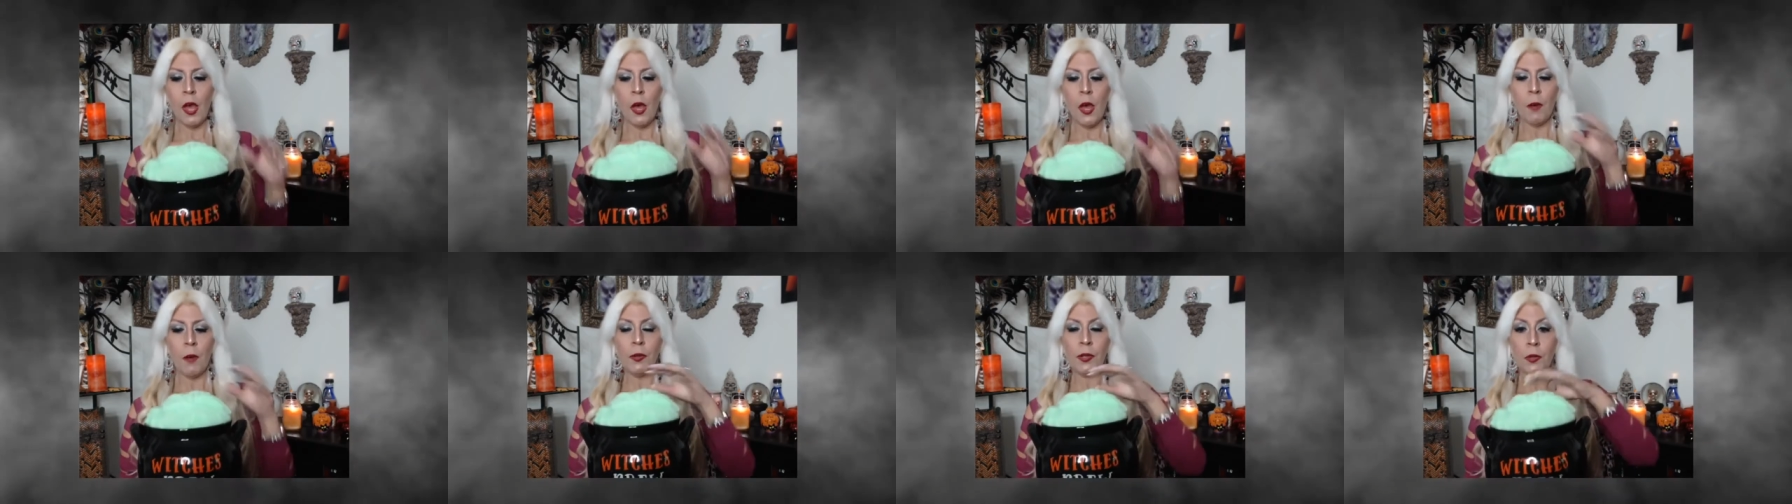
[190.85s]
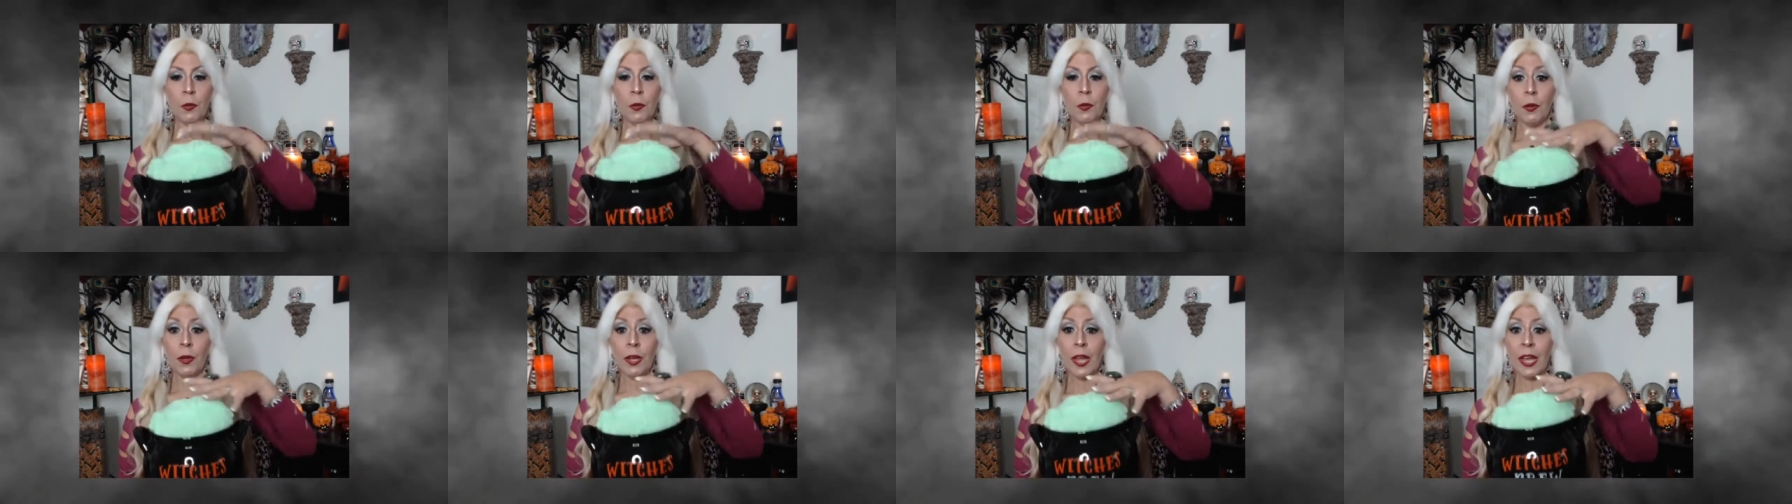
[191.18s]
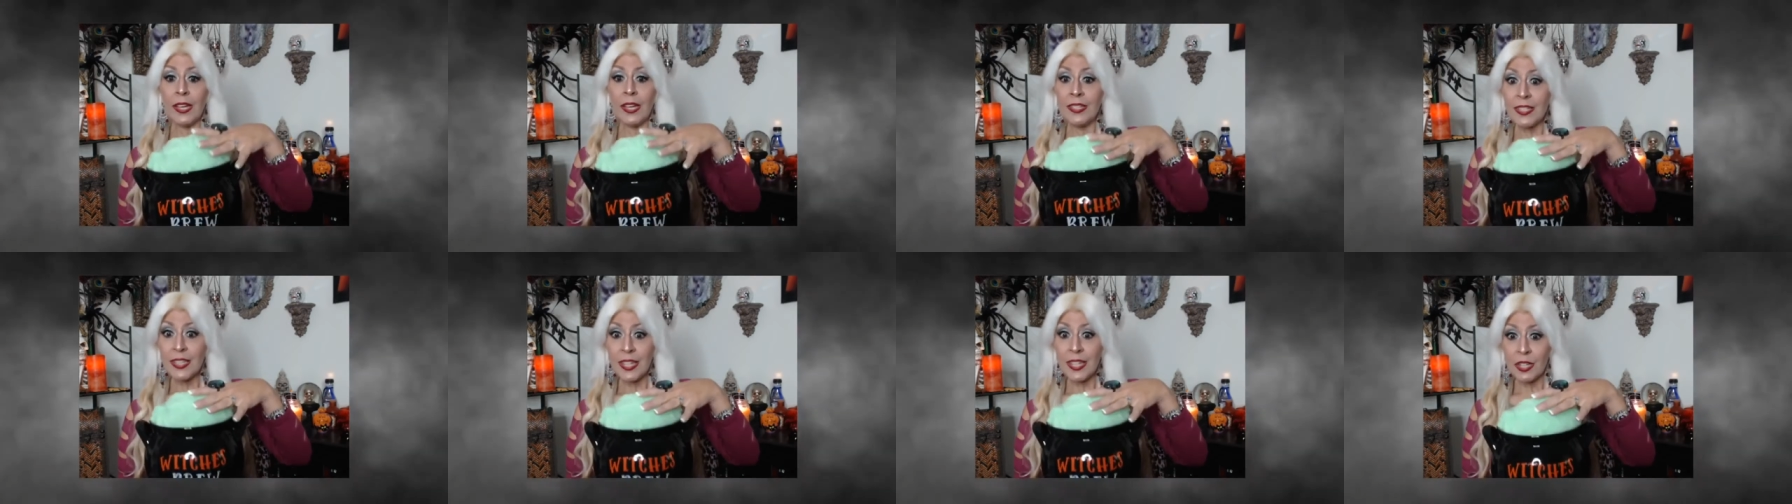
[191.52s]
But all I
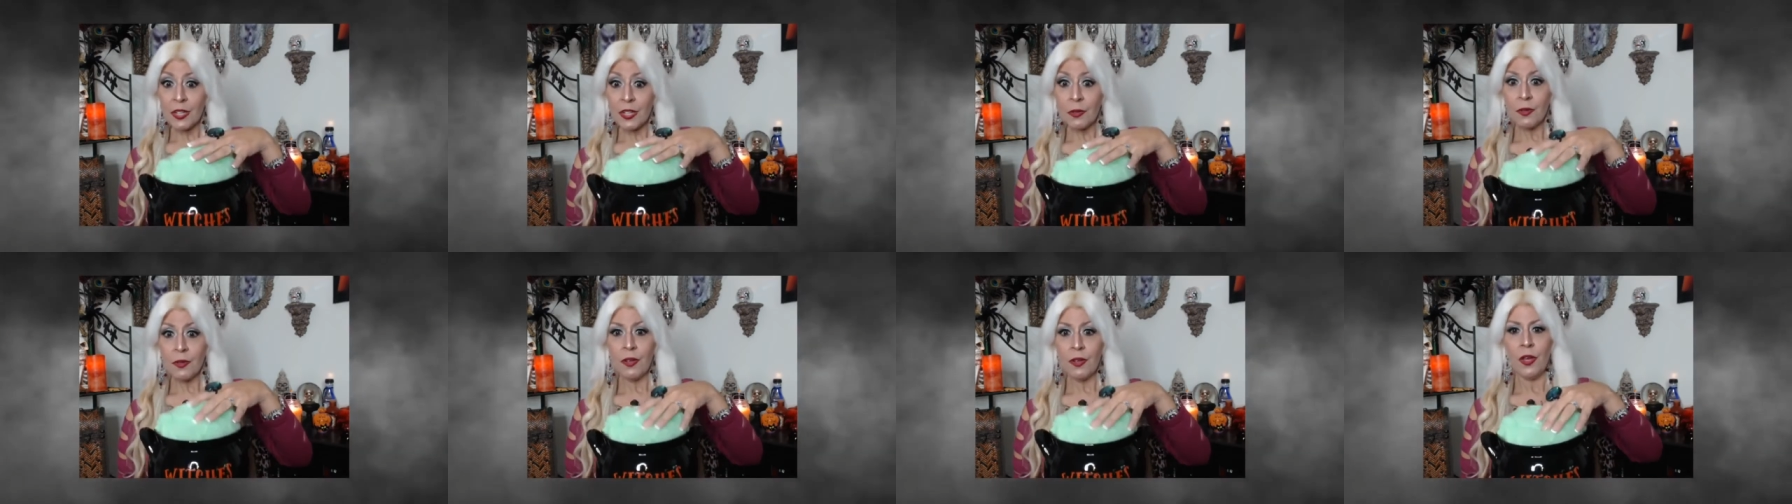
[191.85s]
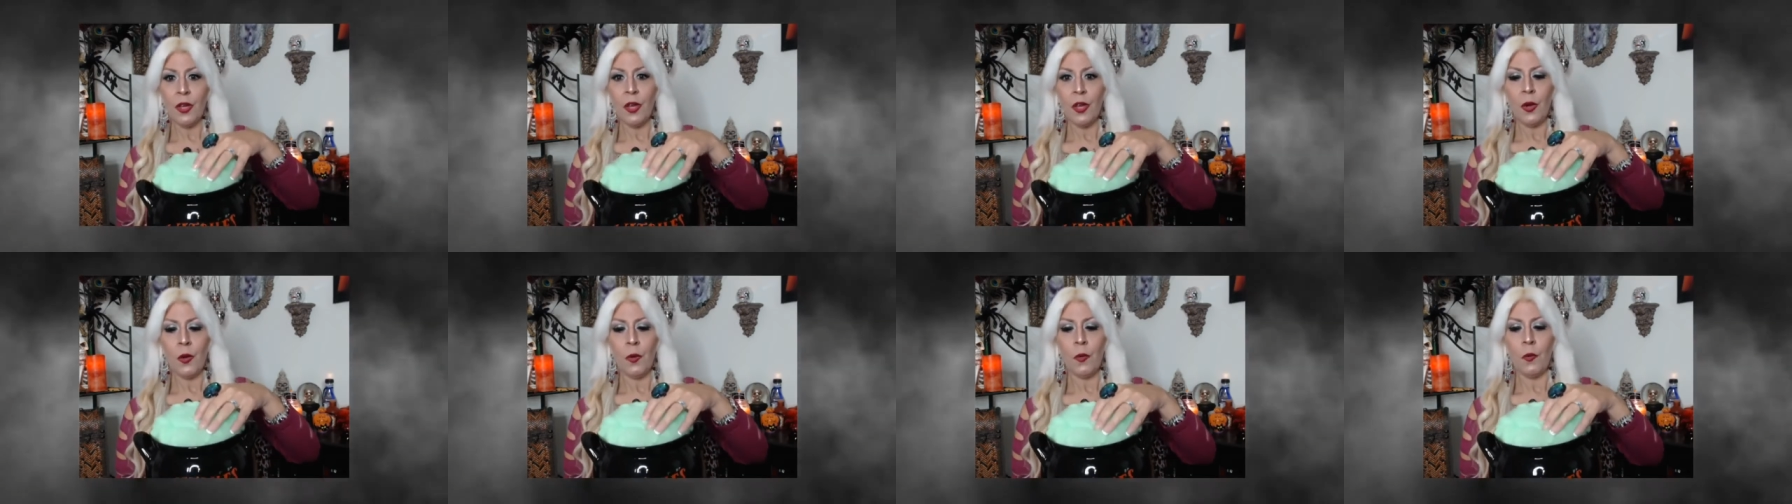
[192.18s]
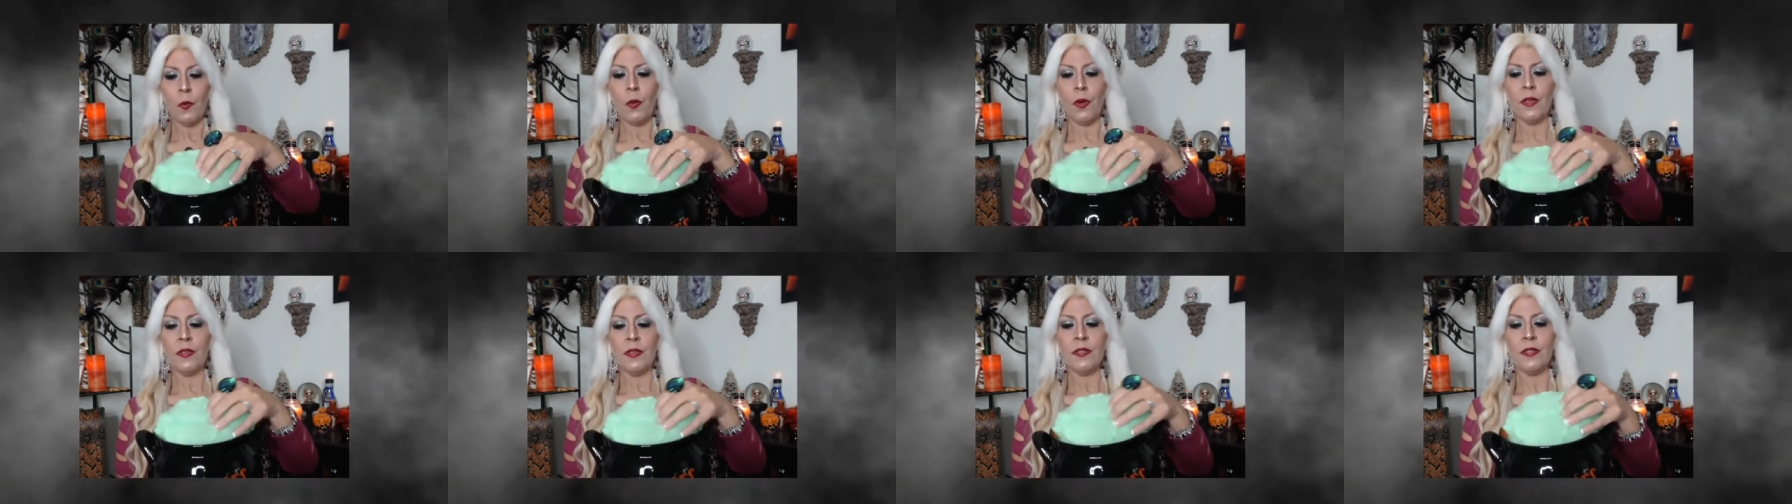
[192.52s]
did
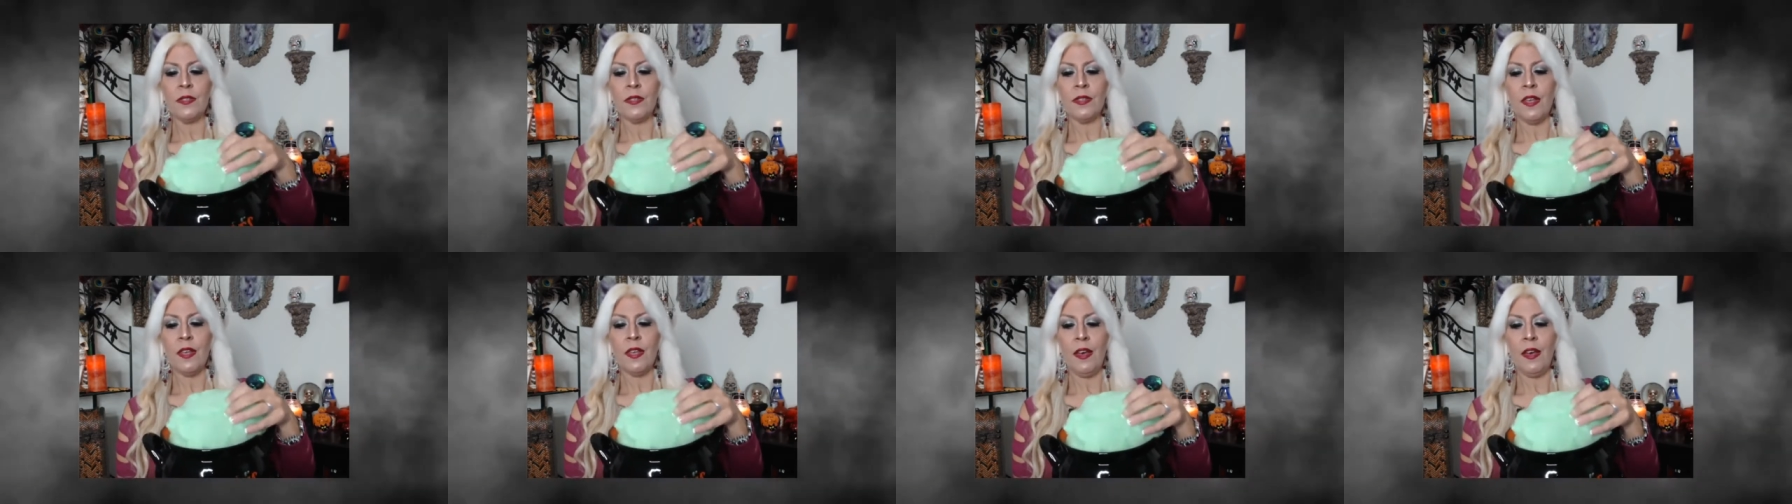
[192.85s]
was